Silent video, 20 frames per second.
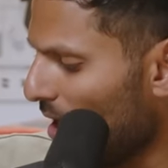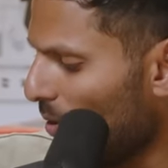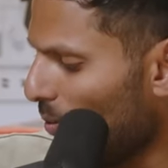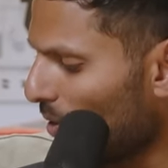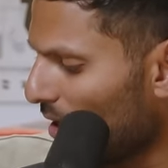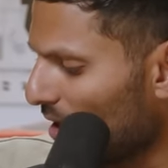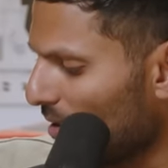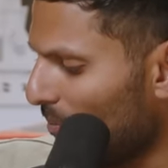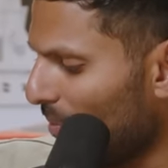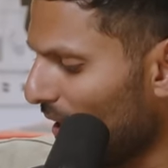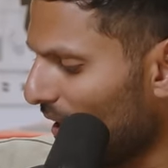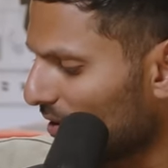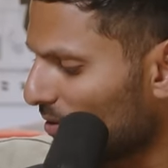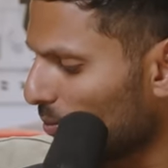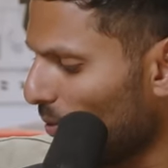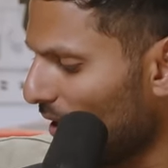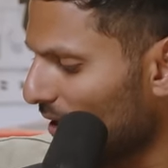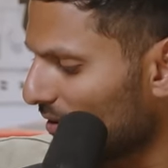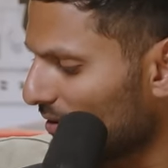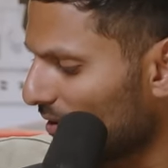One of the biggest
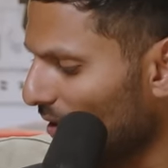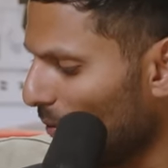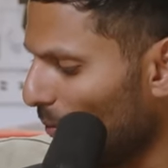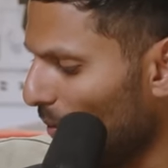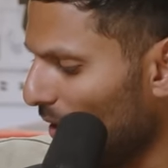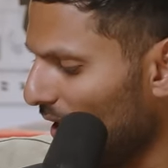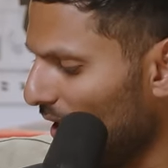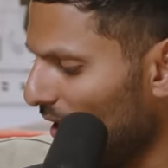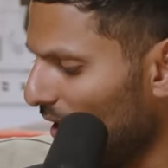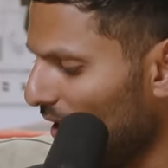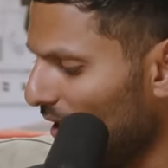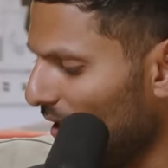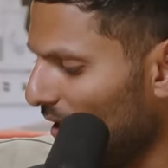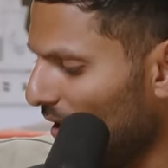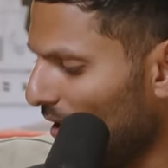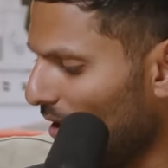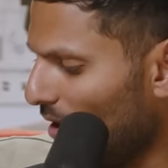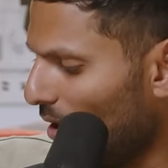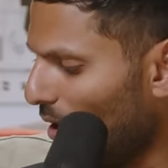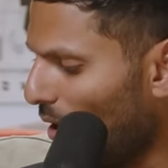ones that we
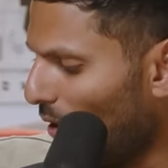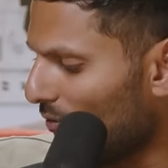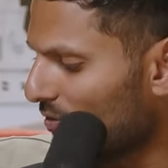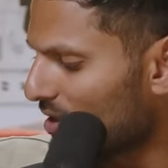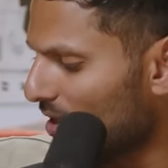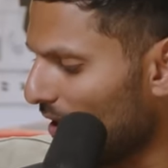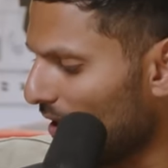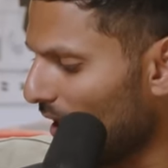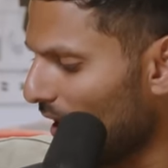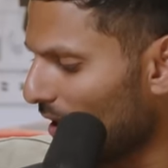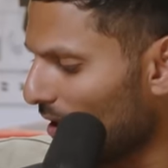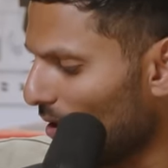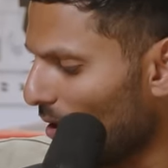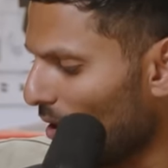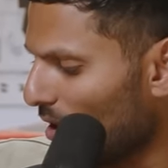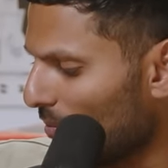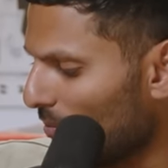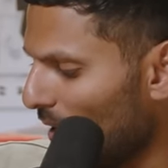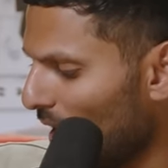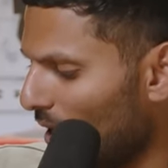obviously get a
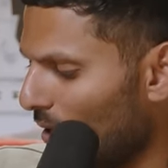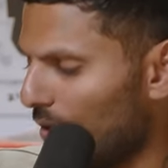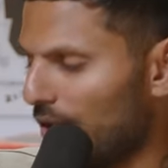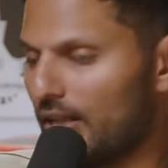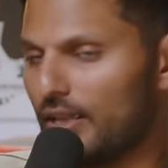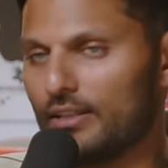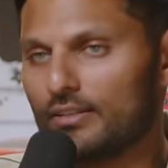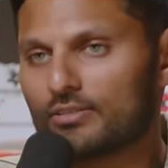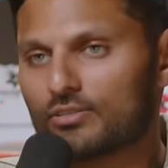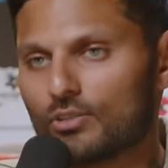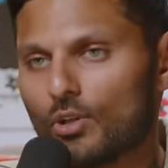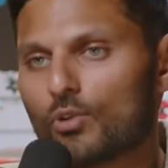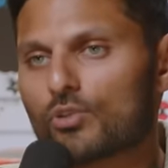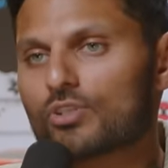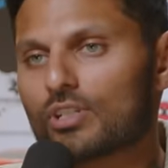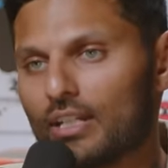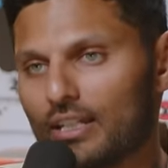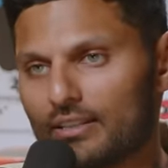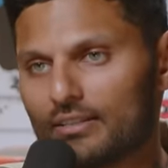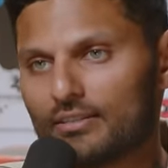lot about is social